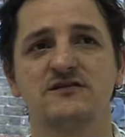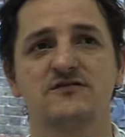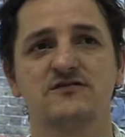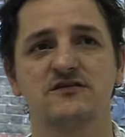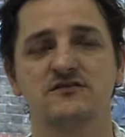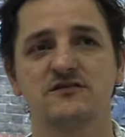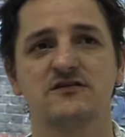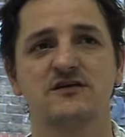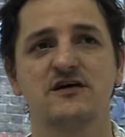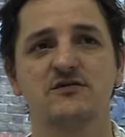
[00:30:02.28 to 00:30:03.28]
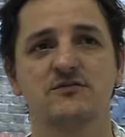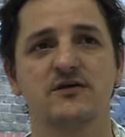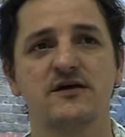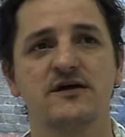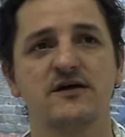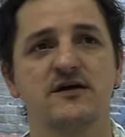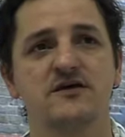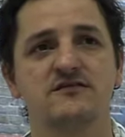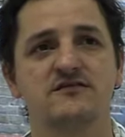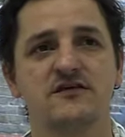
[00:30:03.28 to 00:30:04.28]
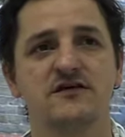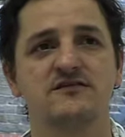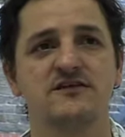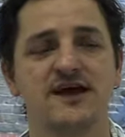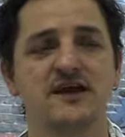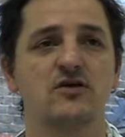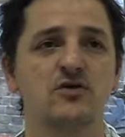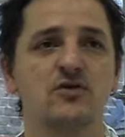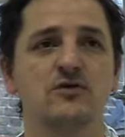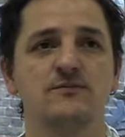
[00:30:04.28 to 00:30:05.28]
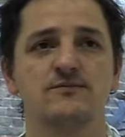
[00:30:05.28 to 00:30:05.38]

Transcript: different drugs are dealt with by society and law.